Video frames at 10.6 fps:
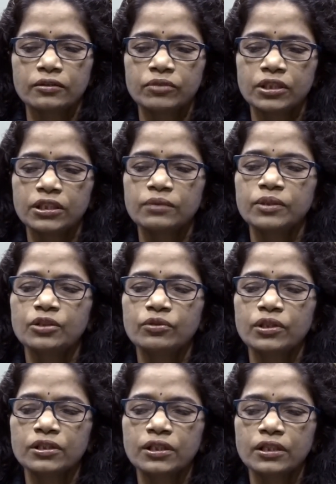
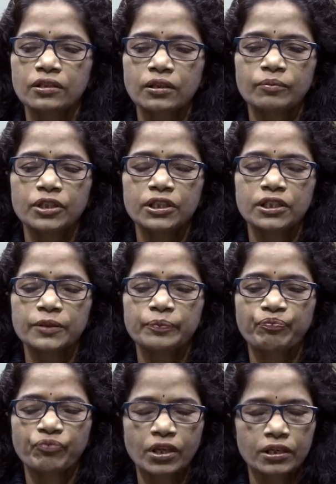individuals and community,
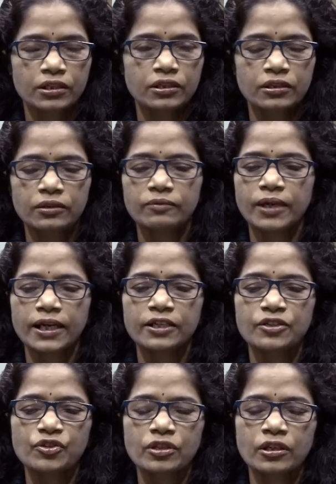it
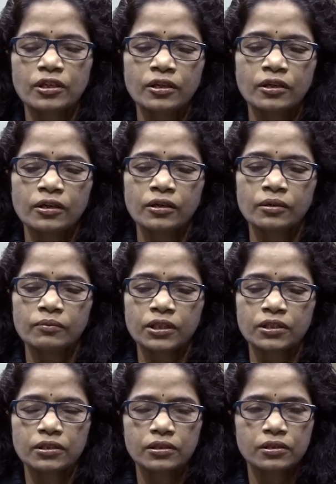varies
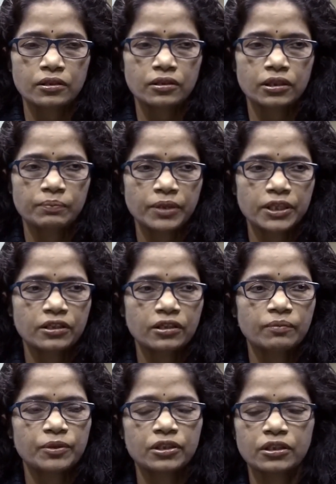because depending
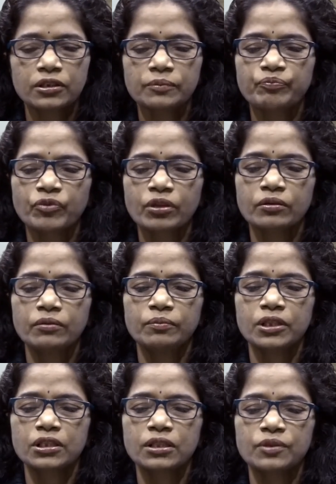upon the
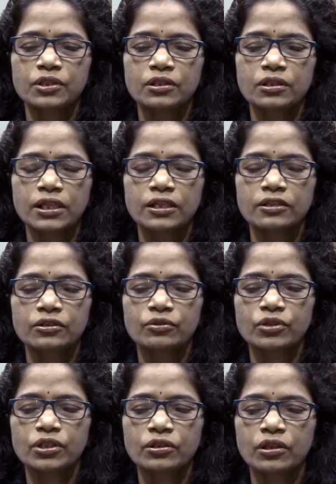perceptions and
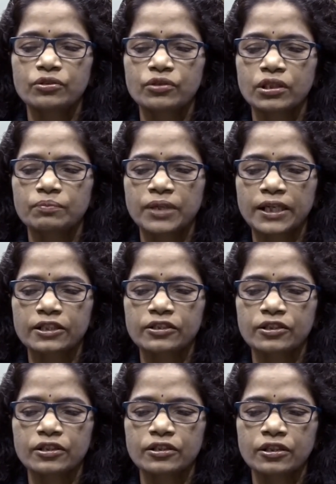socio-cultural
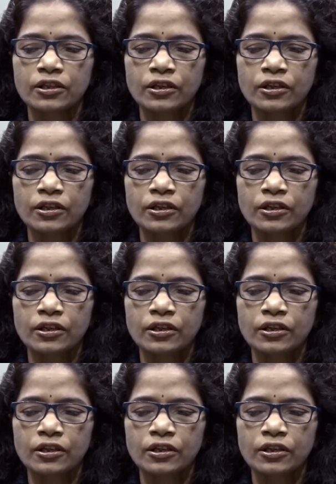practices,